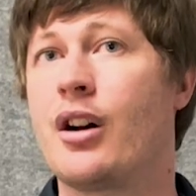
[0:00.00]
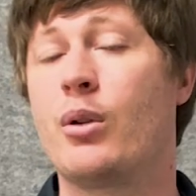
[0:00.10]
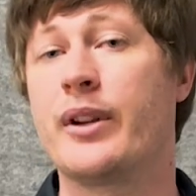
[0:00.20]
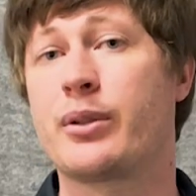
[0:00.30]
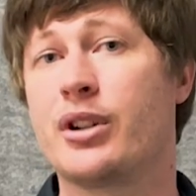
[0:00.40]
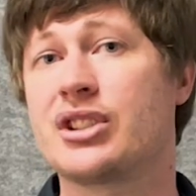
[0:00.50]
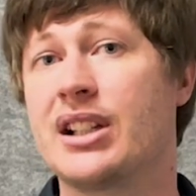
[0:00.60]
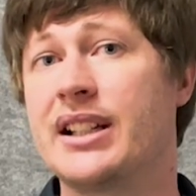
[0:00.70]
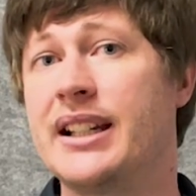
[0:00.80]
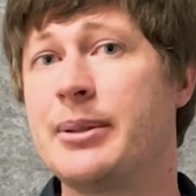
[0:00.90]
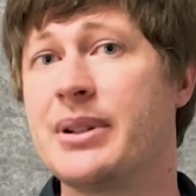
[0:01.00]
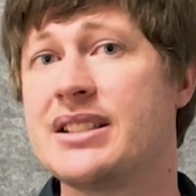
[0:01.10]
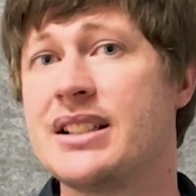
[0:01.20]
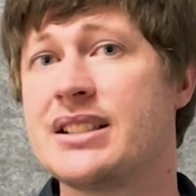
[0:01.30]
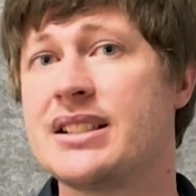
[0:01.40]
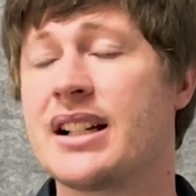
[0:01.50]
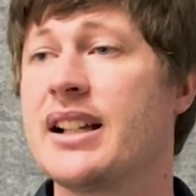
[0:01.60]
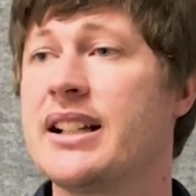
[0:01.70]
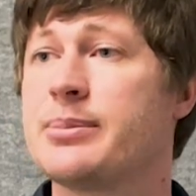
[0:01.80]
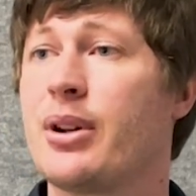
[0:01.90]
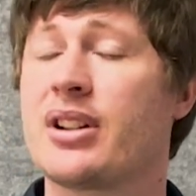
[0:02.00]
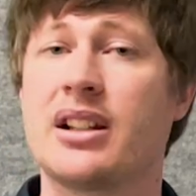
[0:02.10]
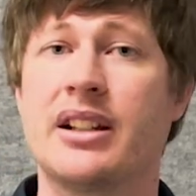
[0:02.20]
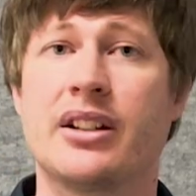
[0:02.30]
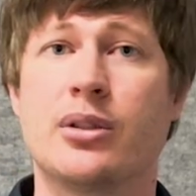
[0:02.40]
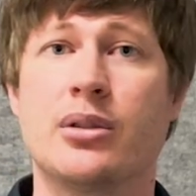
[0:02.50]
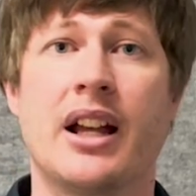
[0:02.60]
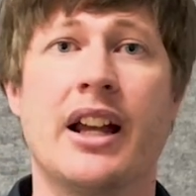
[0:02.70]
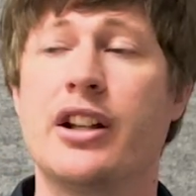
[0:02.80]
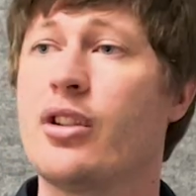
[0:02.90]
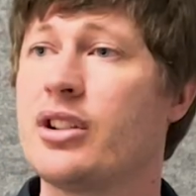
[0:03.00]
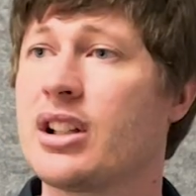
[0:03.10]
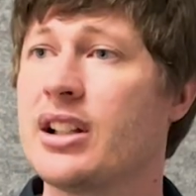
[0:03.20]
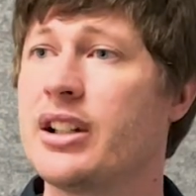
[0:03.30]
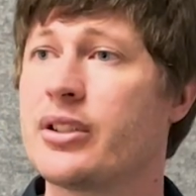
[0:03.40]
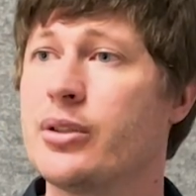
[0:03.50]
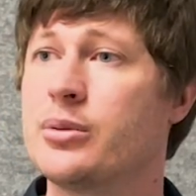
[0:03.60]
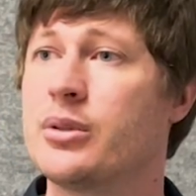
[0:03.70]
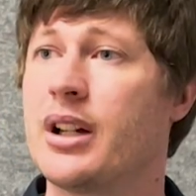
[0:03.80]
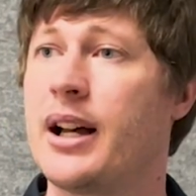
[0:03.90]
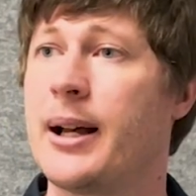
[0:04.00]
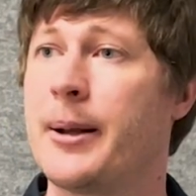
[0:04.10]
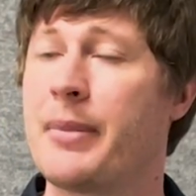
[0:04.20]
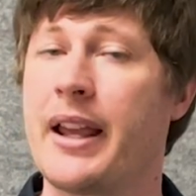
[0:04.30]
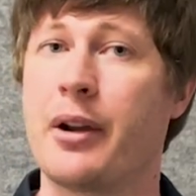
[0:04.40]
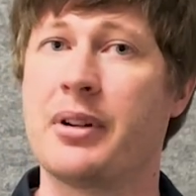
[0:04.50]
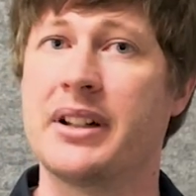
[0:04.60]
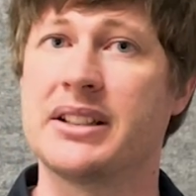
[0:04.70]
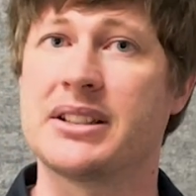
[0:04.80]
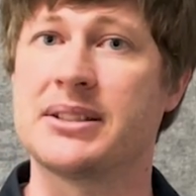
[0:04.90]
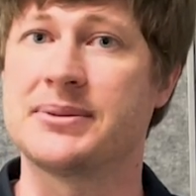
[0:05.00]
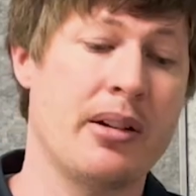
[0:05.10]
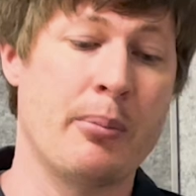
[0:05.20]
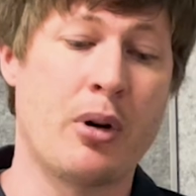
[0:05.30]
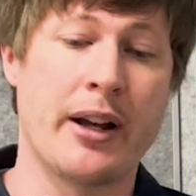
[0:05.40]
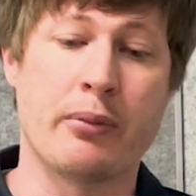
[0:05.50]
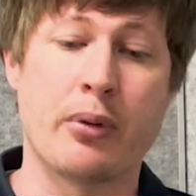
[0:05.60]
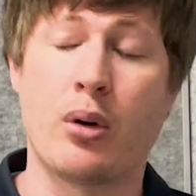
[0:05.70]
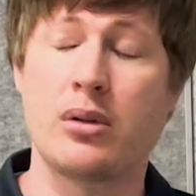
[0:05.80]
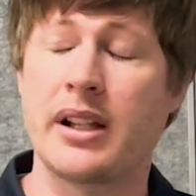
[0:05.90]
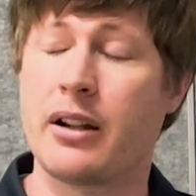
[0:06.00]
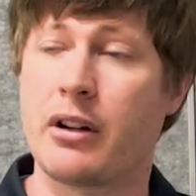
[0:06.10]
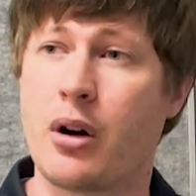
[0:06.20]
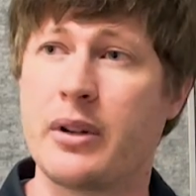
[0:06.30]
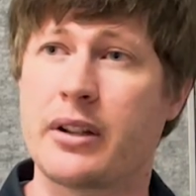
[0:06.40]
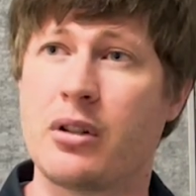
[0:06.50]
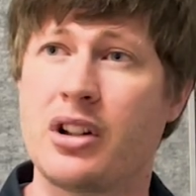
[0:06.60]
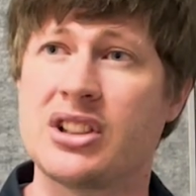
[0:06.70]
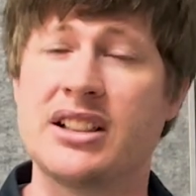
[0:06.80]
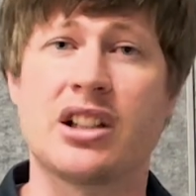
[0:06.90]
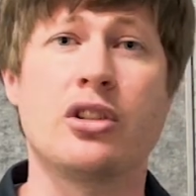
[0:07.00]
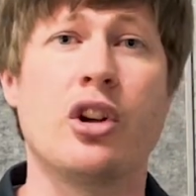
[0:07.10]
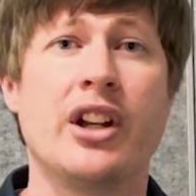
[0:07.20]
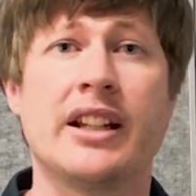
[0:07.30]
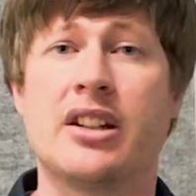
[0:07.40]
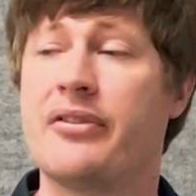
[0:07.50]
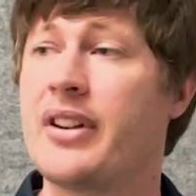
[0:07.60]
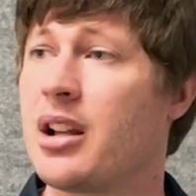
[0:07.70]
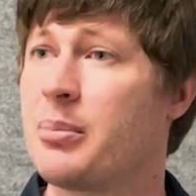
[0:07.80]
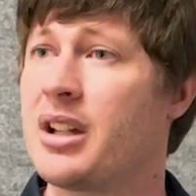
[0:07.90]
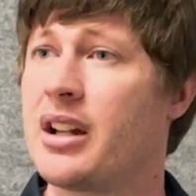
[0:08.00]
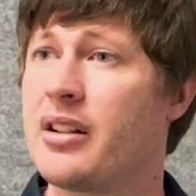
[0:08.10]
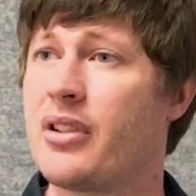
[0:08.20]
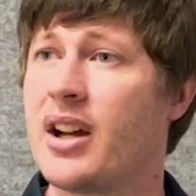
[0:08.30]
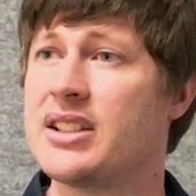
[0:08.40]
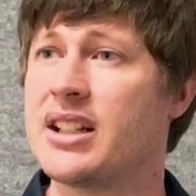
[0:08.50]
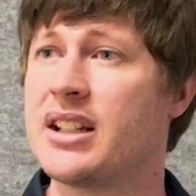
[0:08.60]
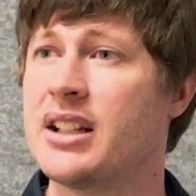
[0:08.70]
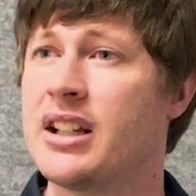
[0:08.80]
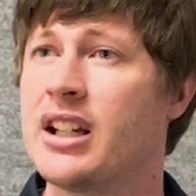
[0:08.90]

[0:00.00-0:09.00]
Holy Cross cleaning business that cleans both clinical and non-clinical areas. My role here at Holy Cross is a learning and development advisor.